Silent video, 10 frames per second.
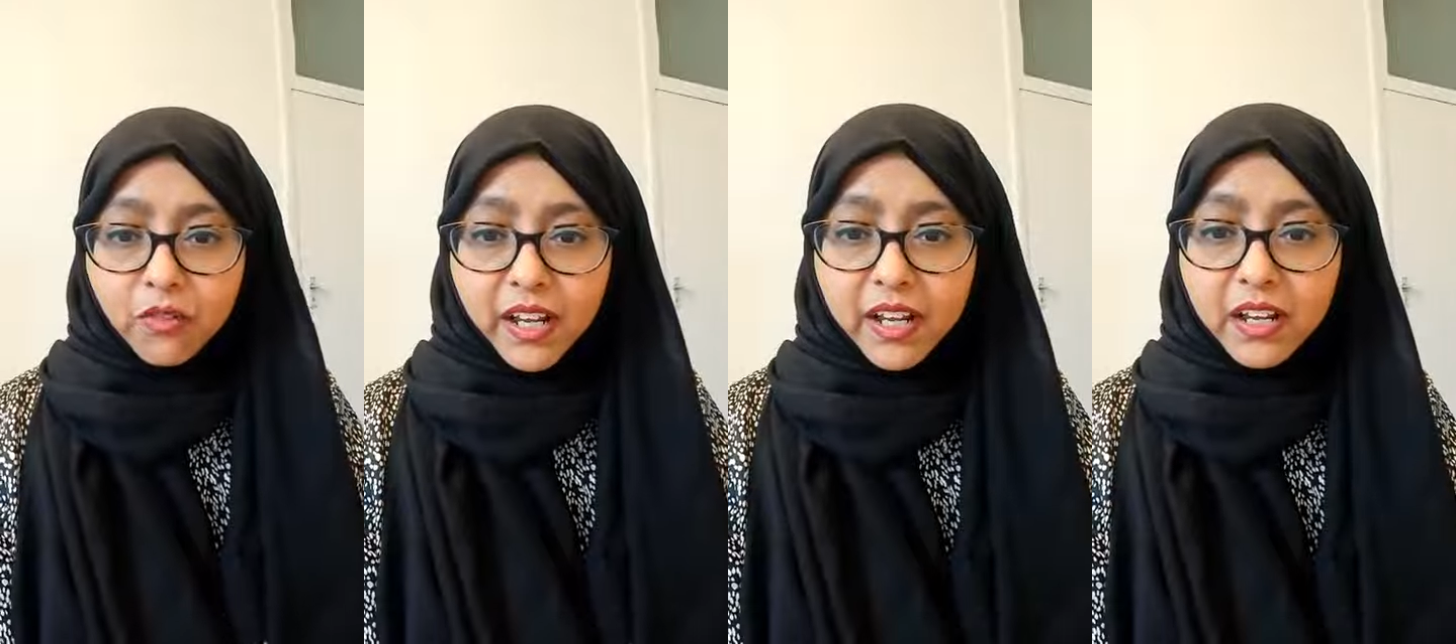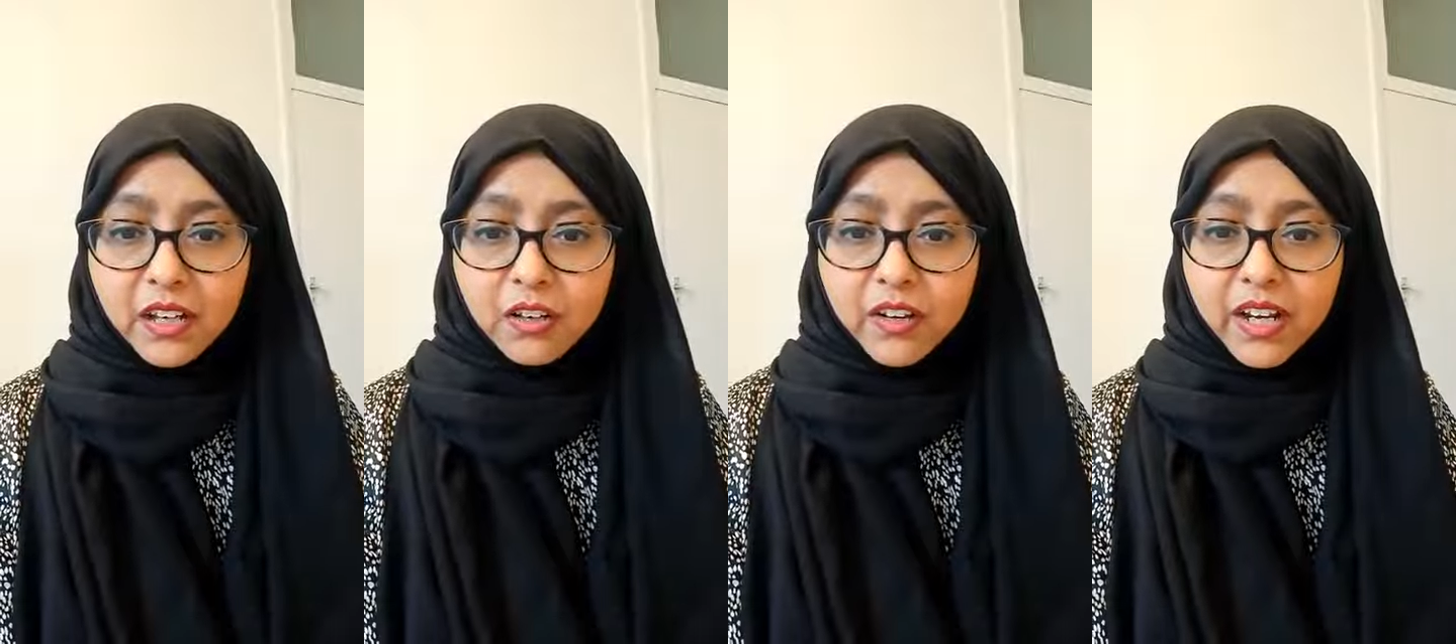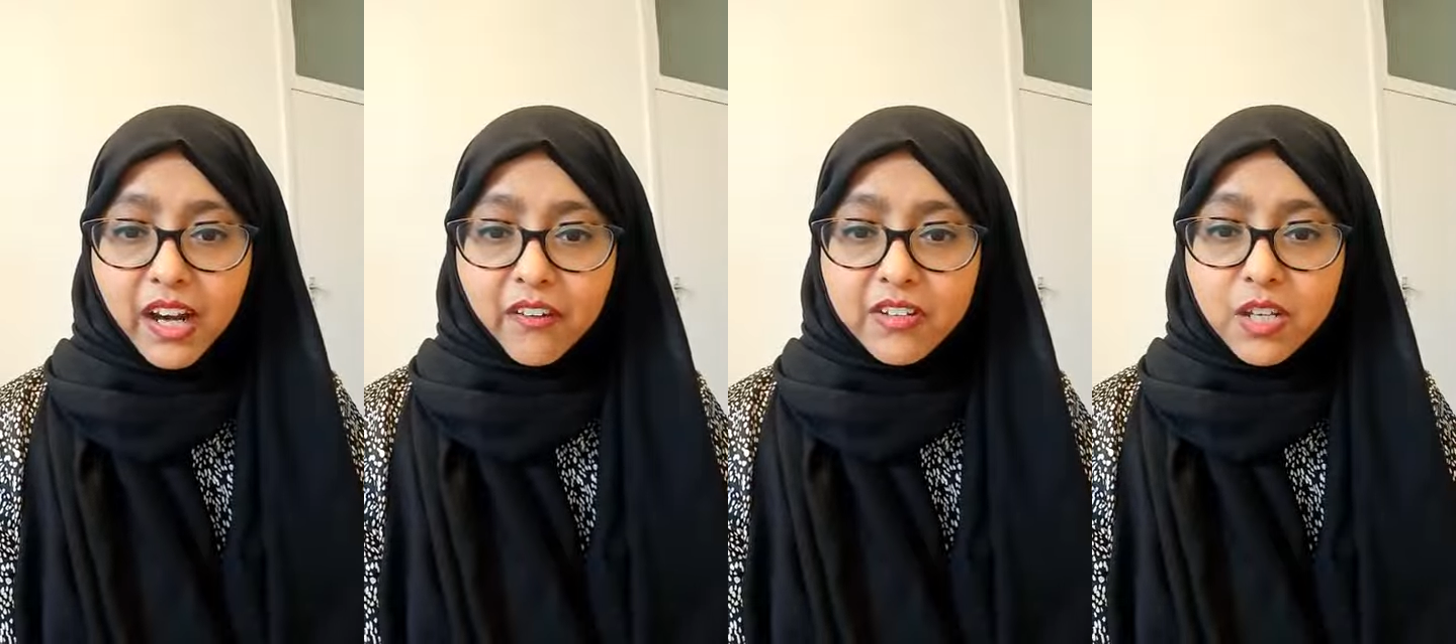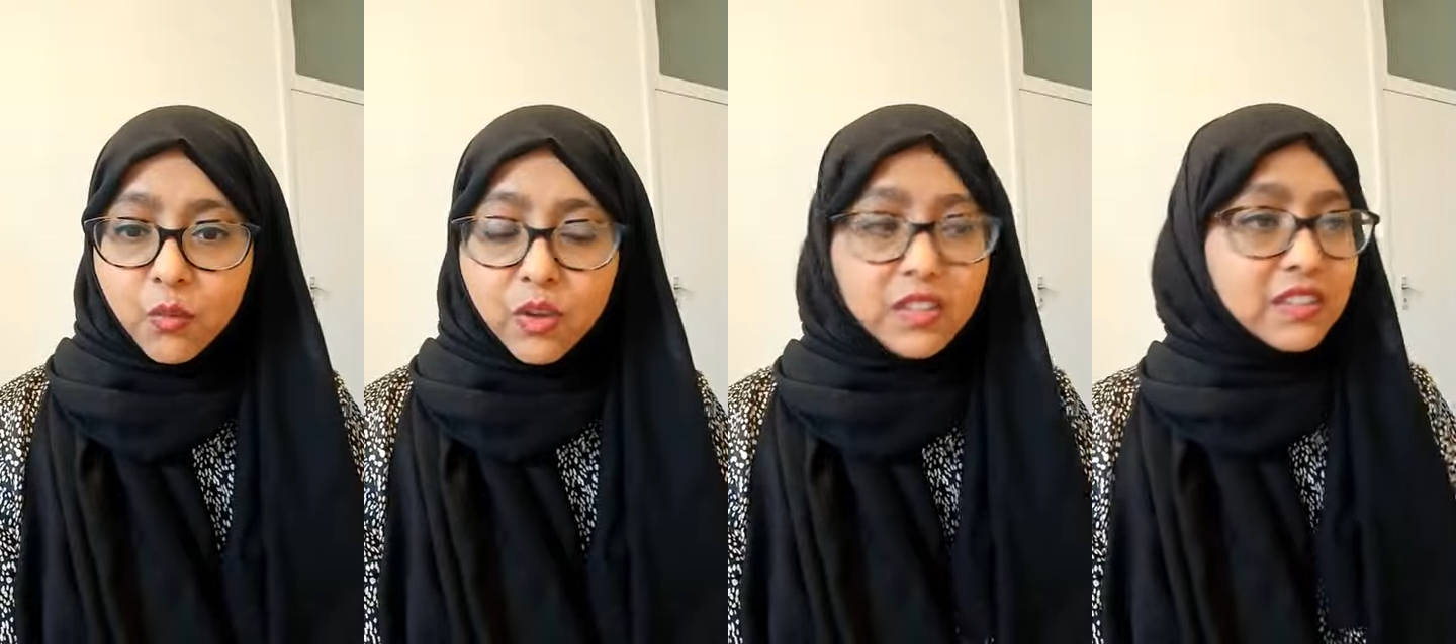Right, career guarantee.
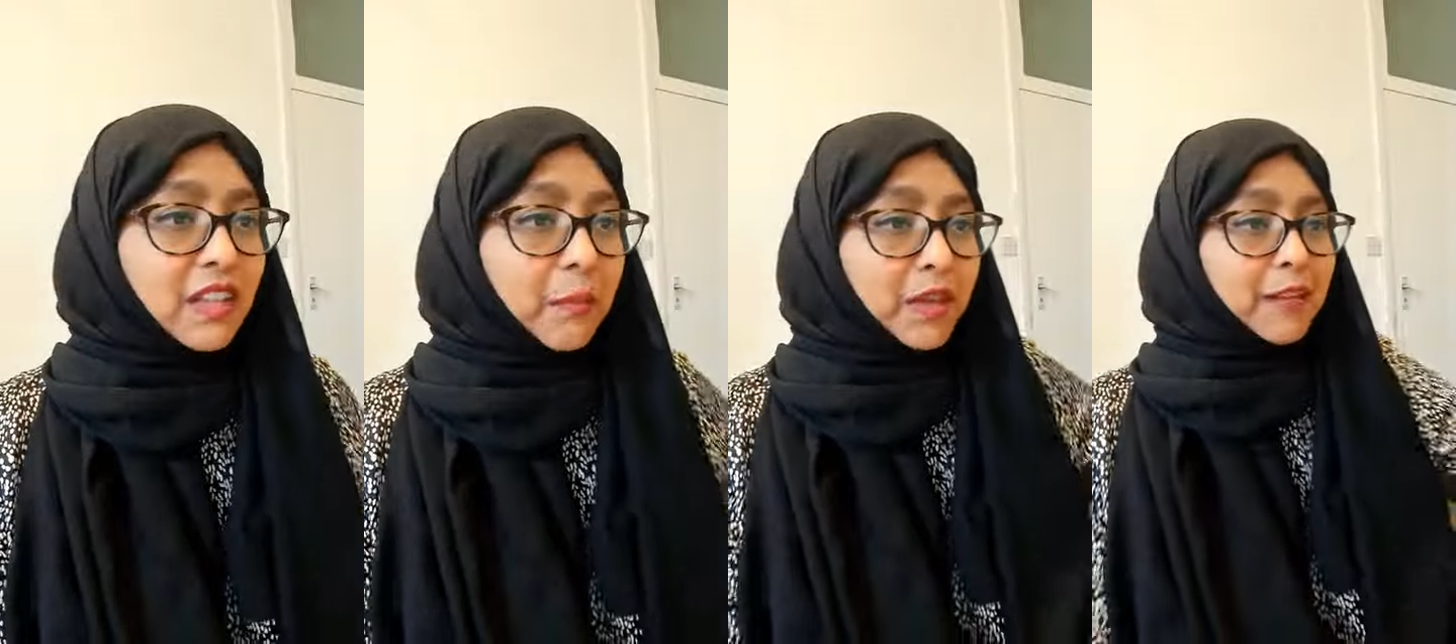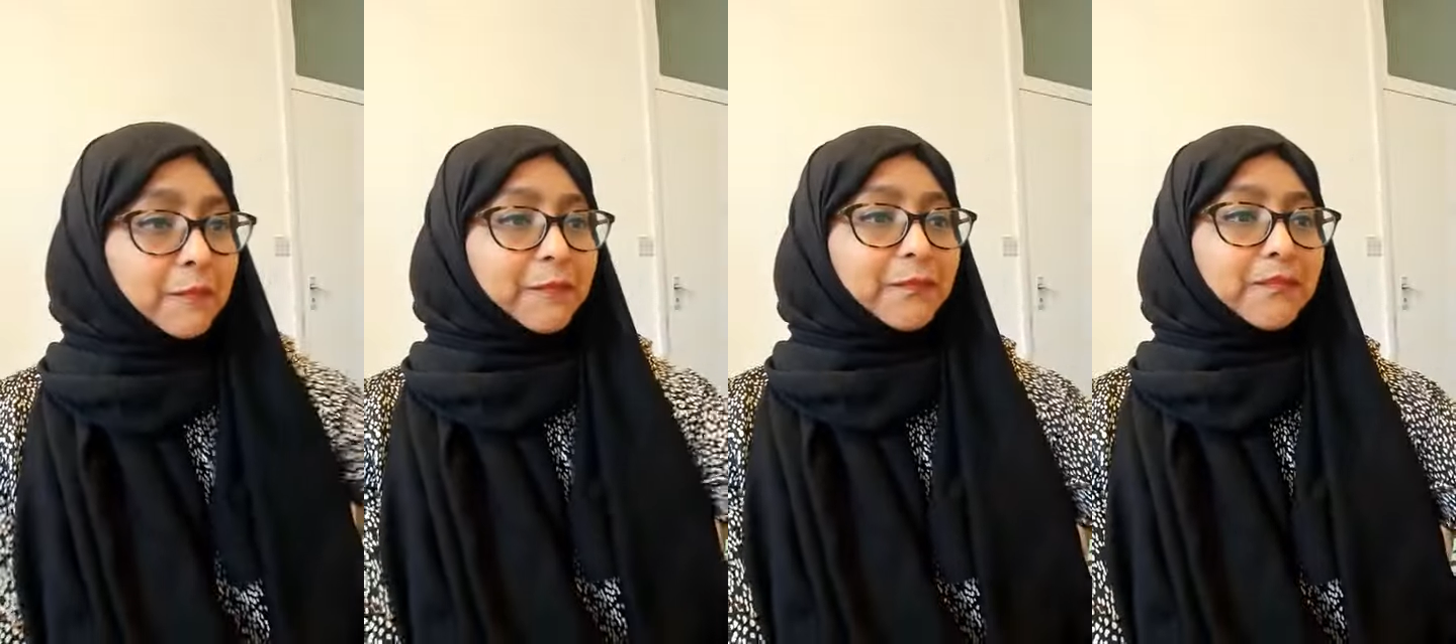What does that mean?